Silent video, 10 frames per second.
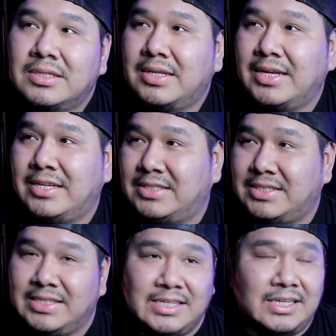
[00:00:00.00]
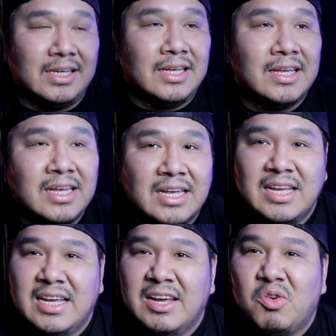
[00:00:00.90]
Like you see
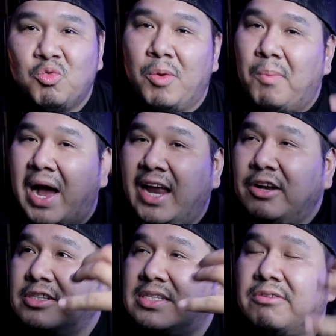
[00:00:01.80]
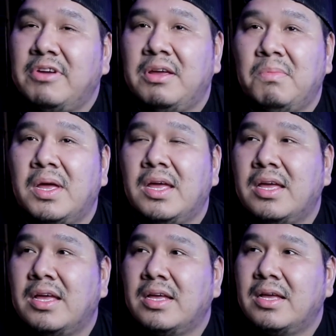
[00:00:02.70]
reminders of him,
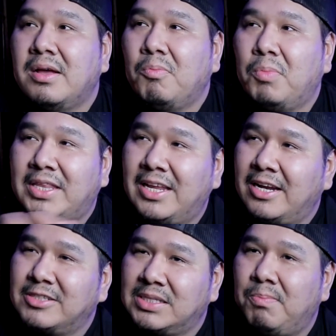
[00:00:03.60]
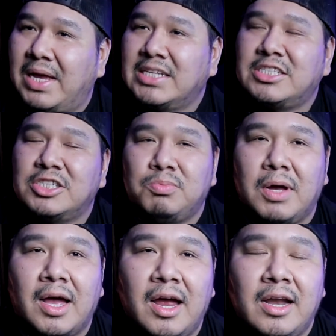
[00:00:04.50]
but then there's a message
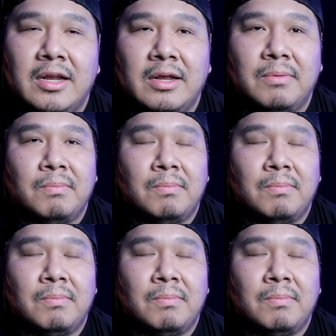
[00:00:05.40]
behind it.